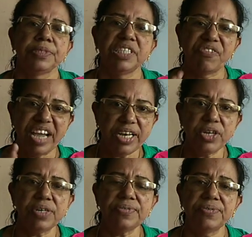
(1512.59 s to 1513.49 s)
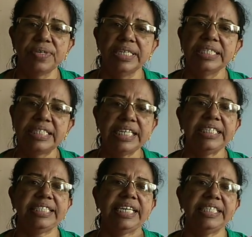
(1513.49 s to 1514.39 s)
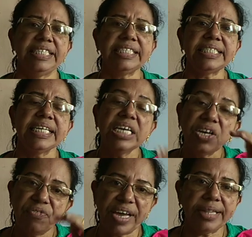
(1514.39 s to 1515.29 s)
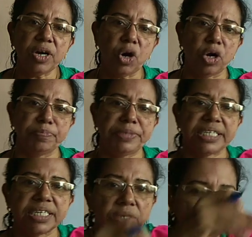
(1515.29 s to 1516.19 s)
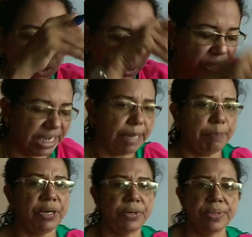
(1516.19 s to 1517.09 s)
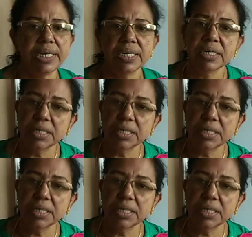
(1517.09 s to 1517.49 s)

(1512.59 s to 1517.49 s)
the value of G changes when the object go deep into the